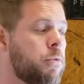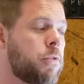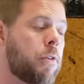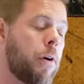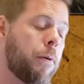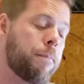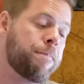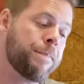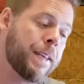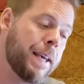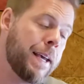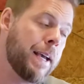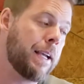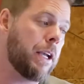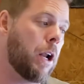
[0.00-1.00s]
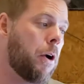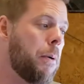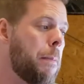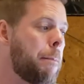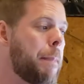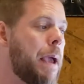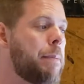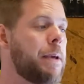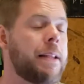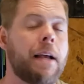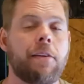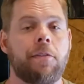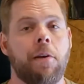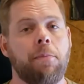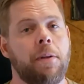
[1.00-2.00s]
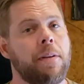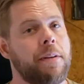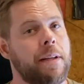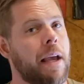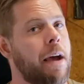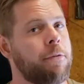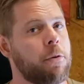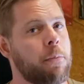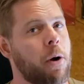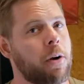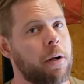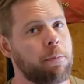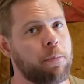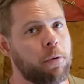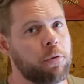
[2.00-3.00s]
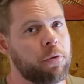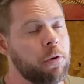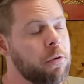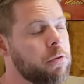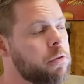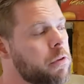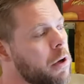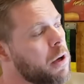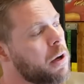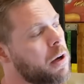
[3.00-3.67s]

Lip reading: So, you know, maybe that's something that the aftermarket pursues,